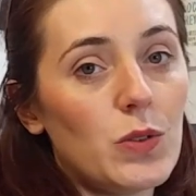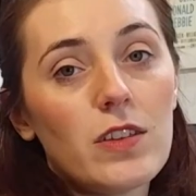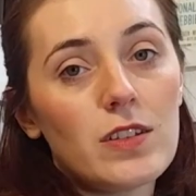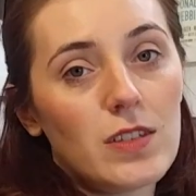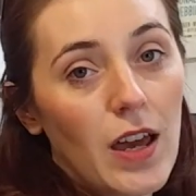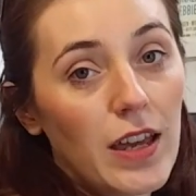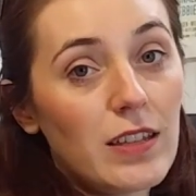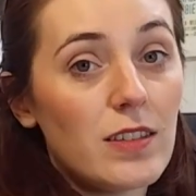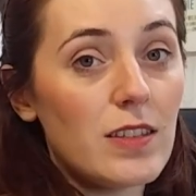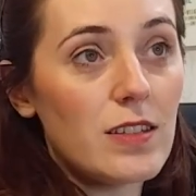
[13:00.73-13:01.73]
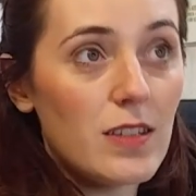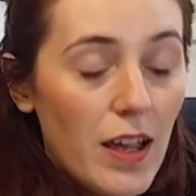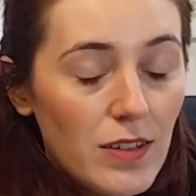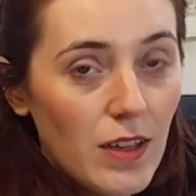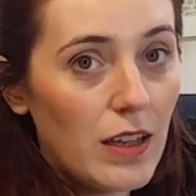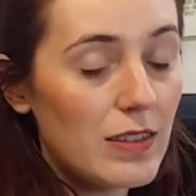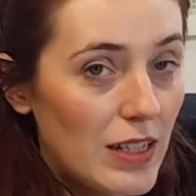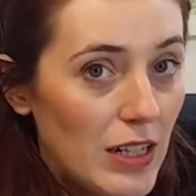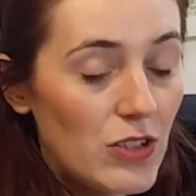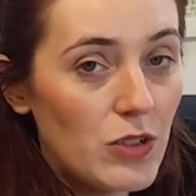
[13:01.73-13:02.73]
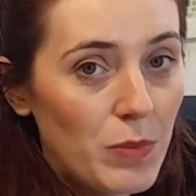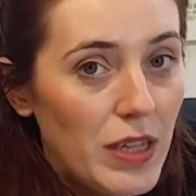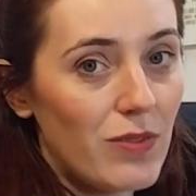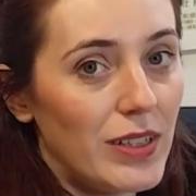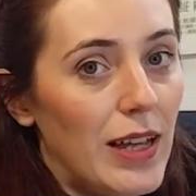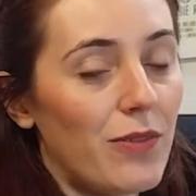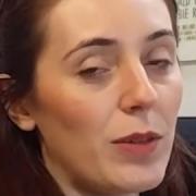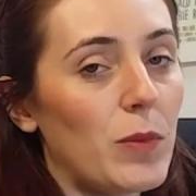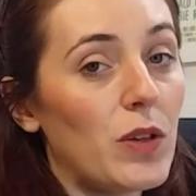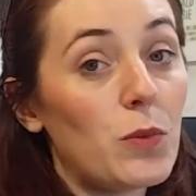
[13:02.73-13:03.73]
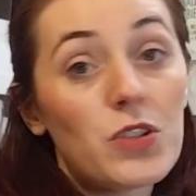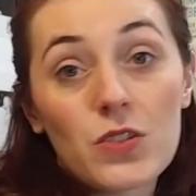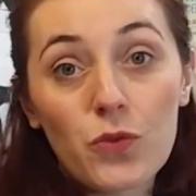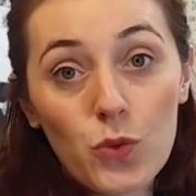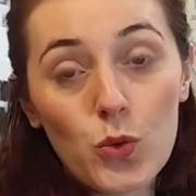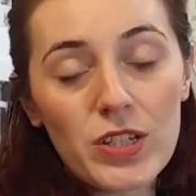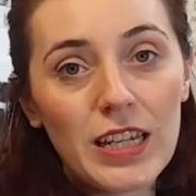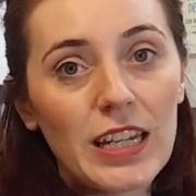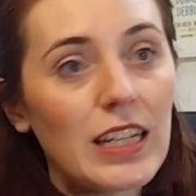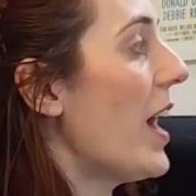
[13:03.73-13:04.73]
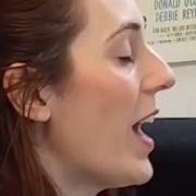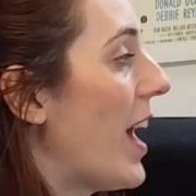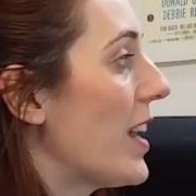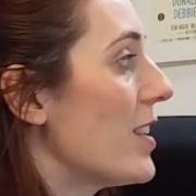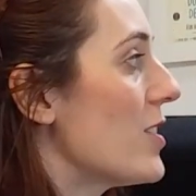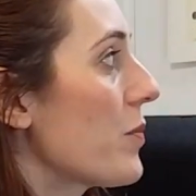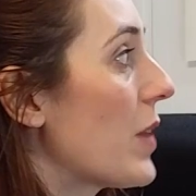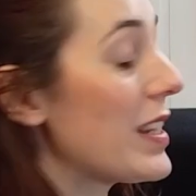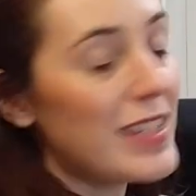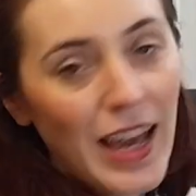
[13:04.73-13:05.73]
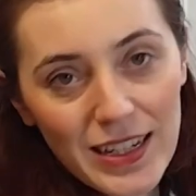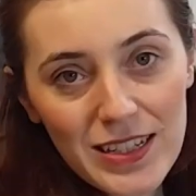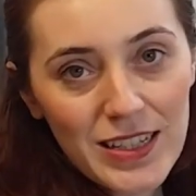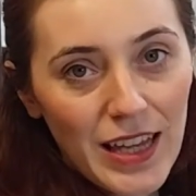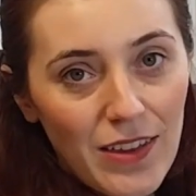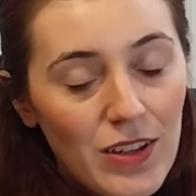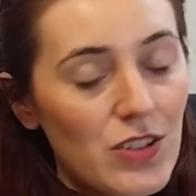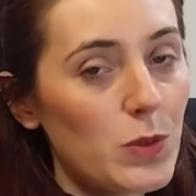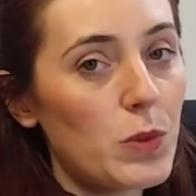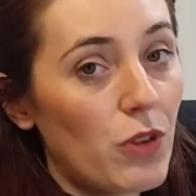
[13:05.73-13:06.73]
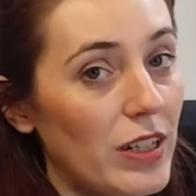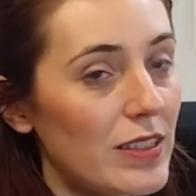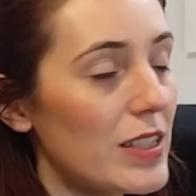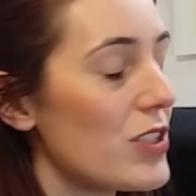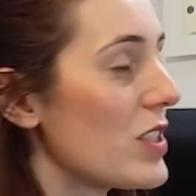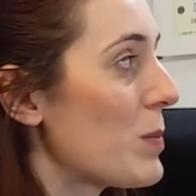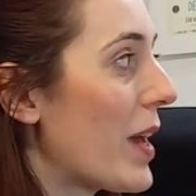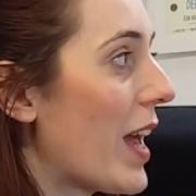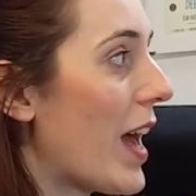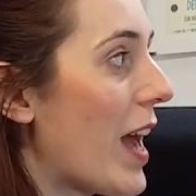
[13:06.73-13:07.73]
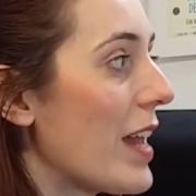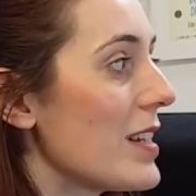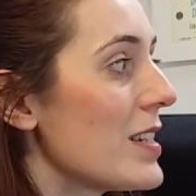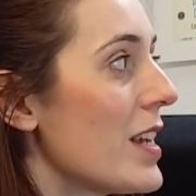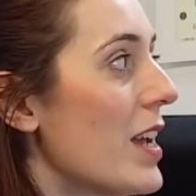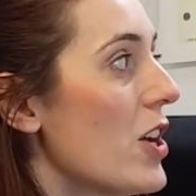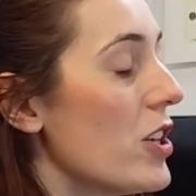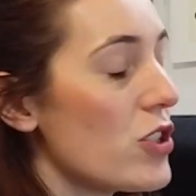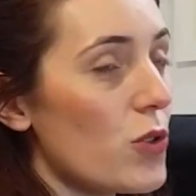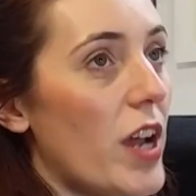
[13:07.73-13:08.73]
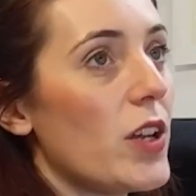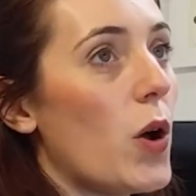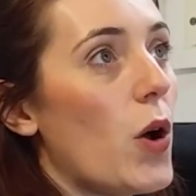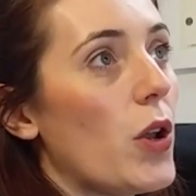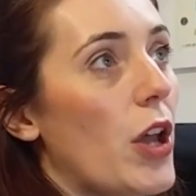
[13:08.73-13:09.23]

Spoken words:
the size that the size guide said I should be for Laughing Moon, which is a 14, and I tacked it together just with running stitches by hand and tried it on